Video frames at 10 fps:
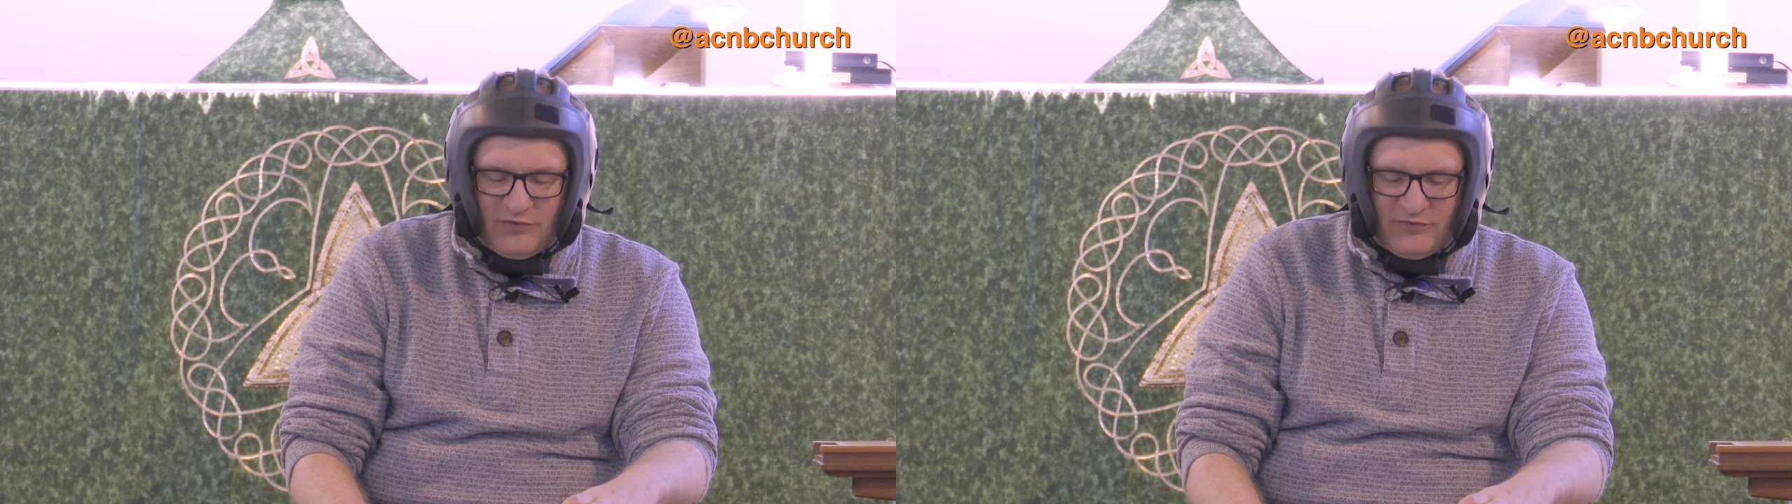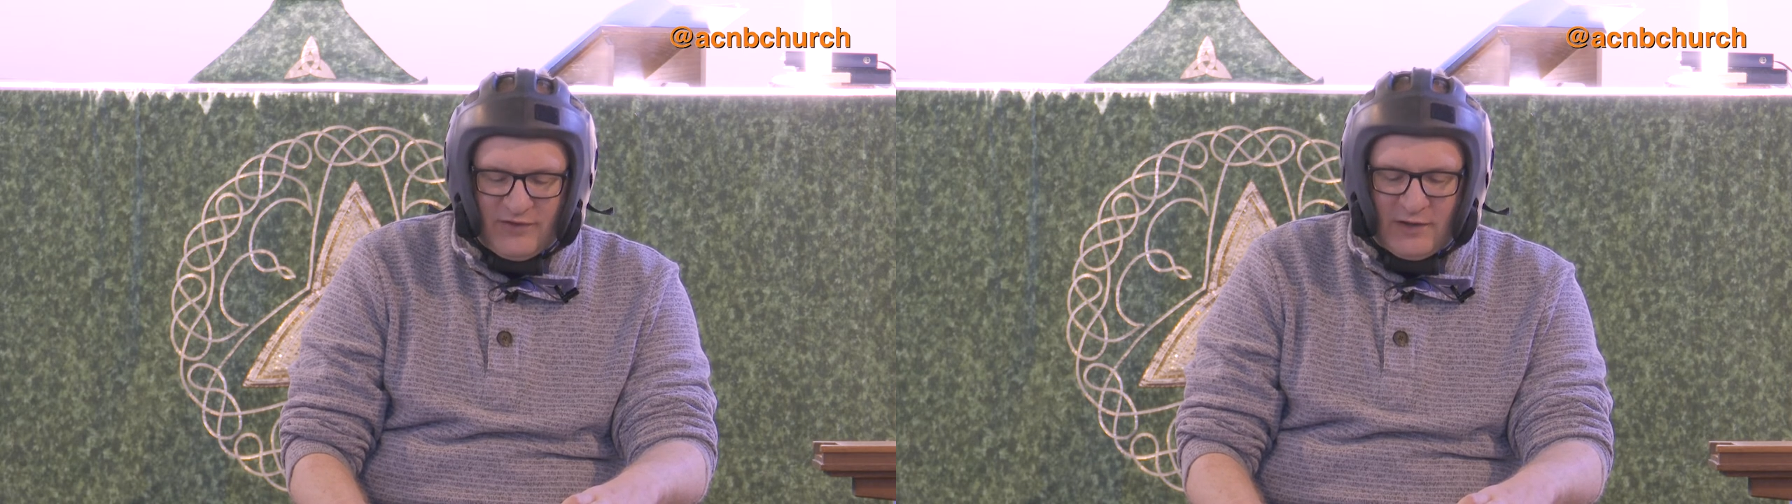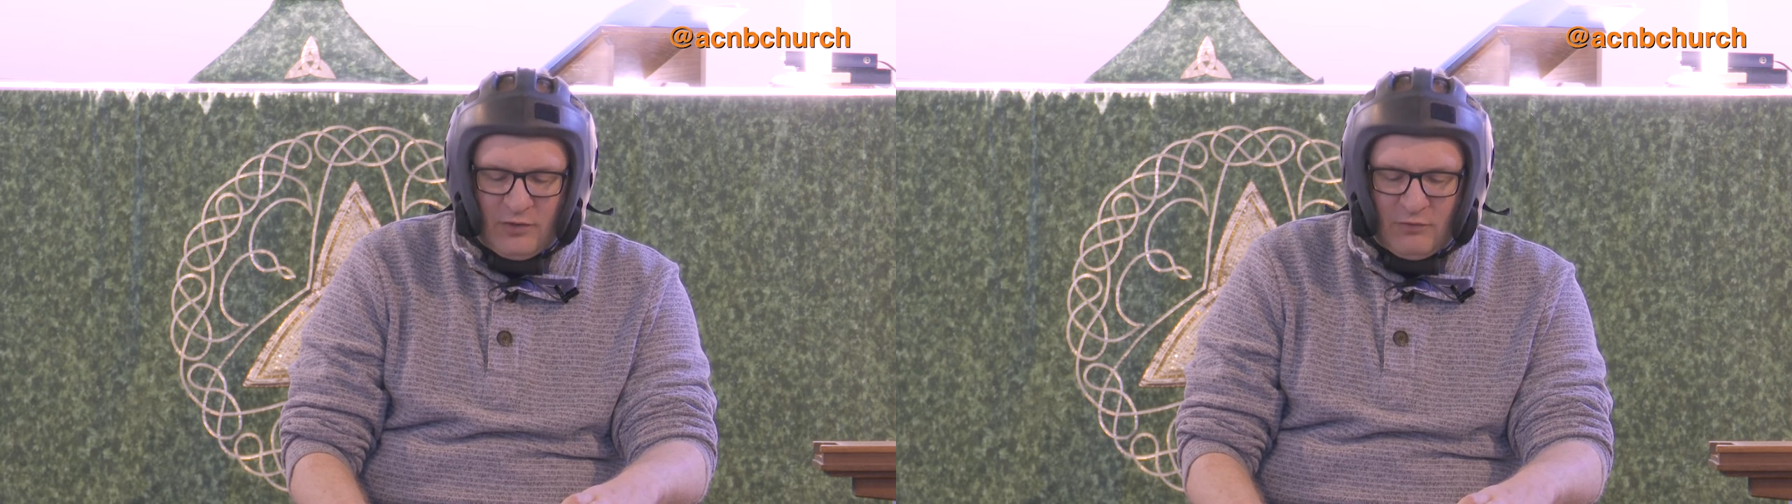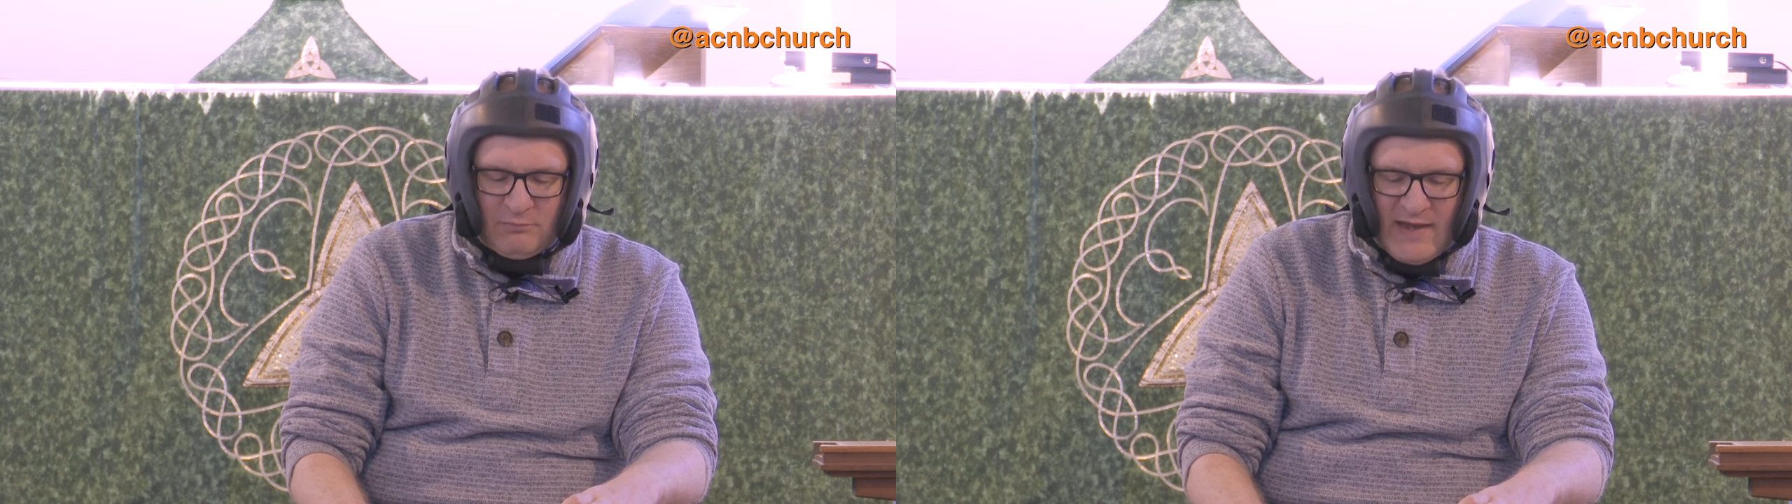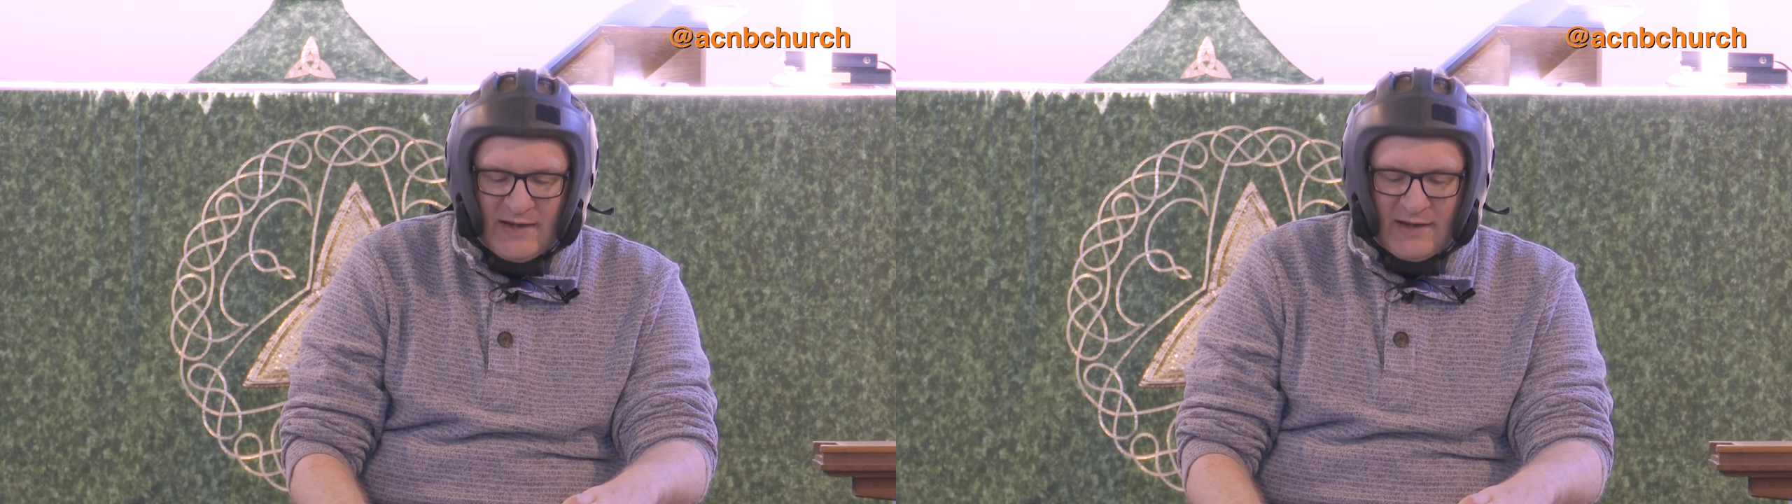sin of
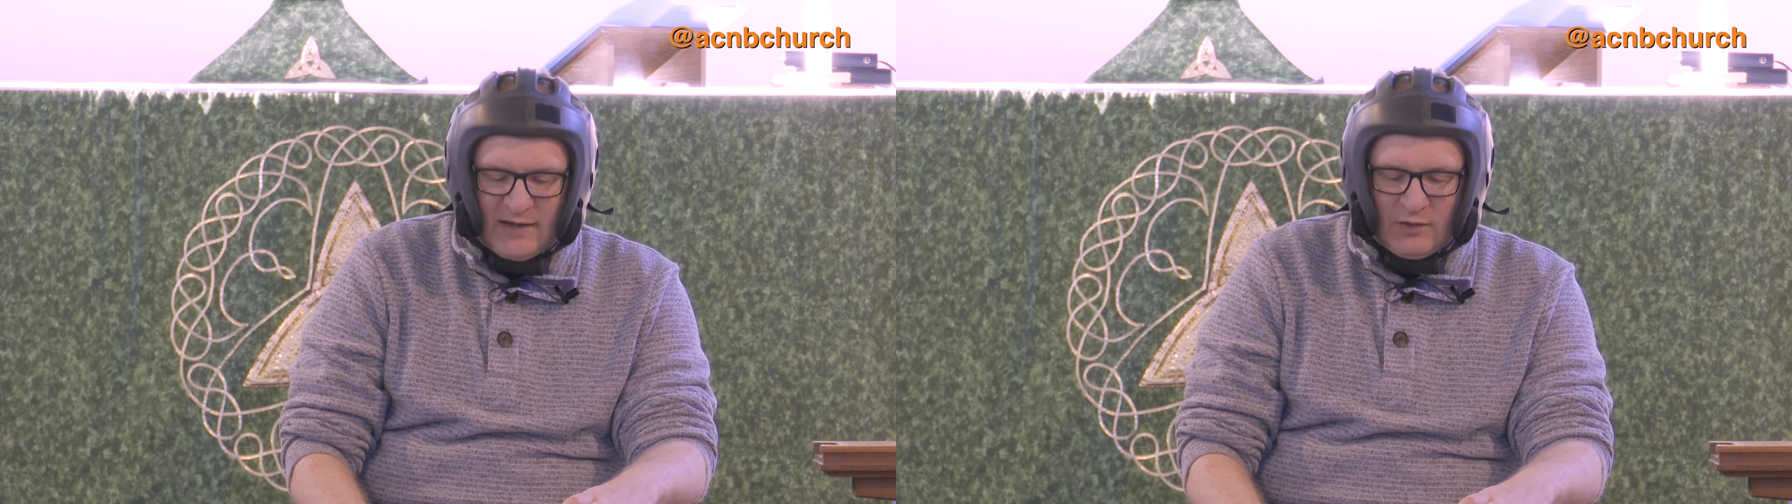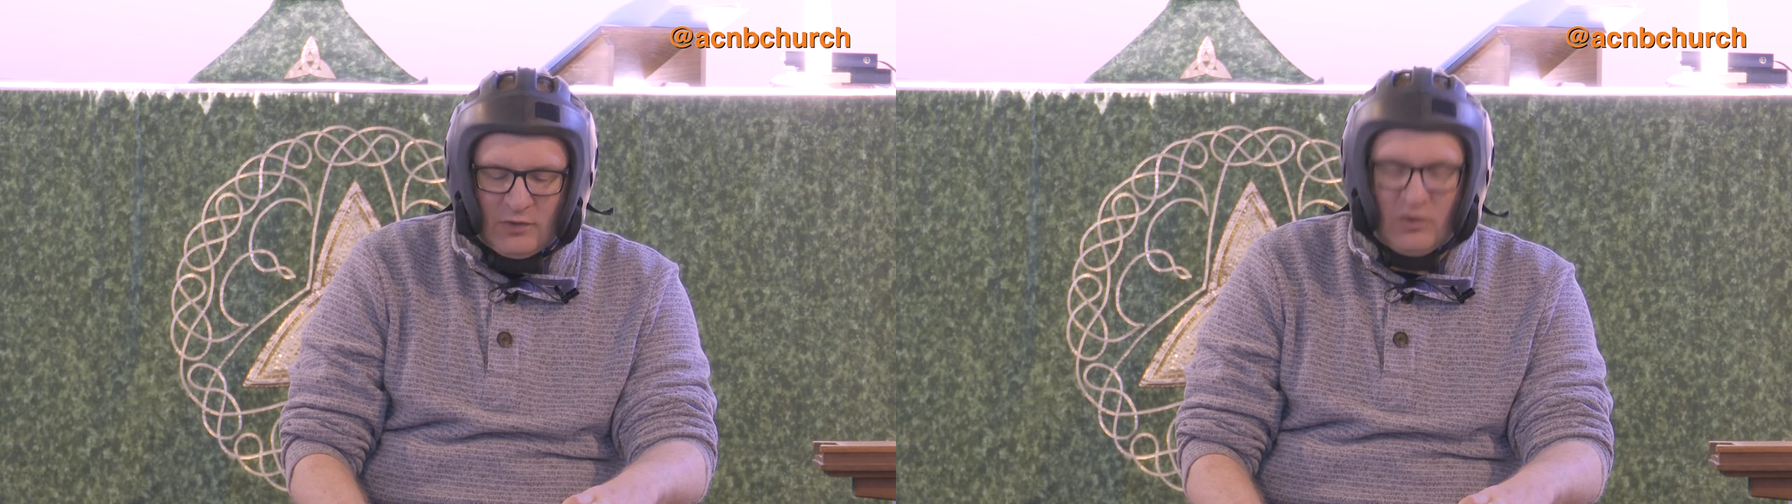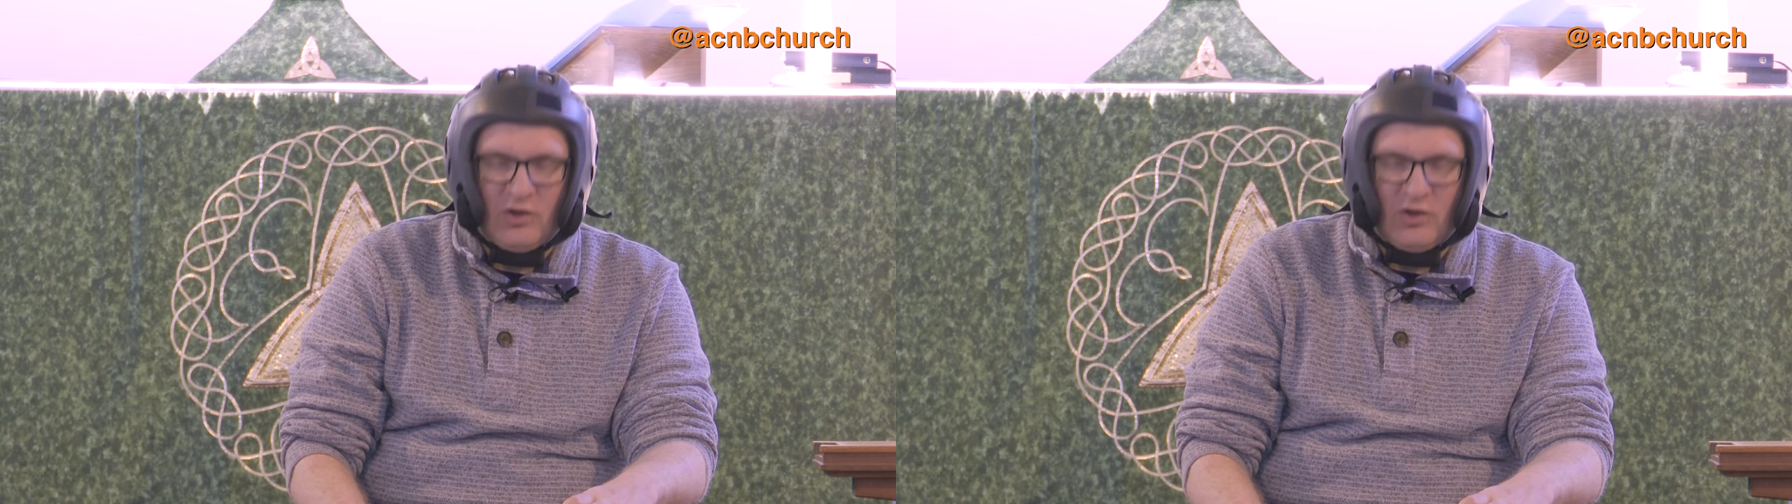many,